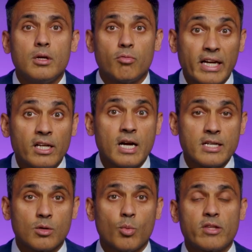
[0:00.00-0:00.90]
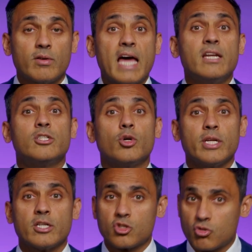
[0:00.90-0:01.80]
Recognizing whether
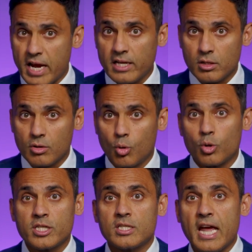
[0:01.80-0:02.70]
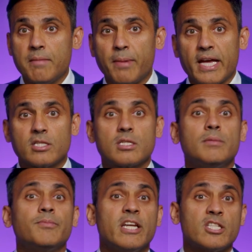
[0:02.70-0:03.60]
anhedonia is trait or state-based
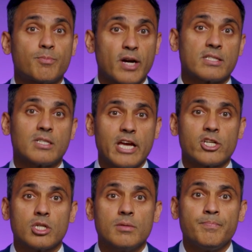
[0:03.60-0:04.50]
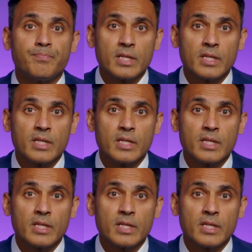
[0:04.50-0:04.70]
in its presentation